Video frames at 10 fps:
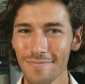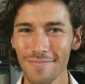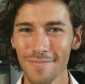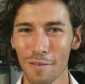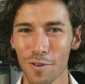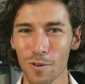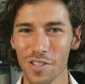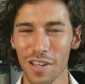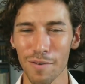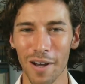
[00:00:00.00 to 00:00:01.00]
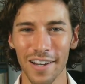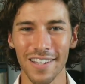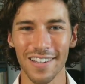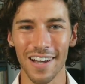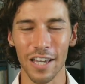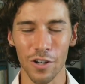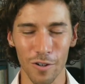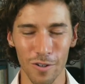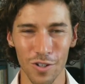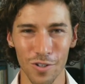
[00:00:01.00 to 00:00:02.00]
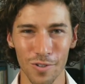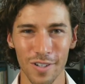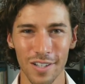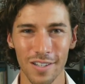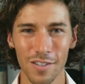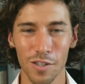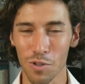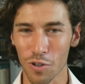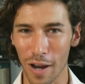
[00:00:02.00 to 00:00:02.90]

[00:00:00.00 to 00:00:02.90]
of course, everybody, I encourage you, subscribe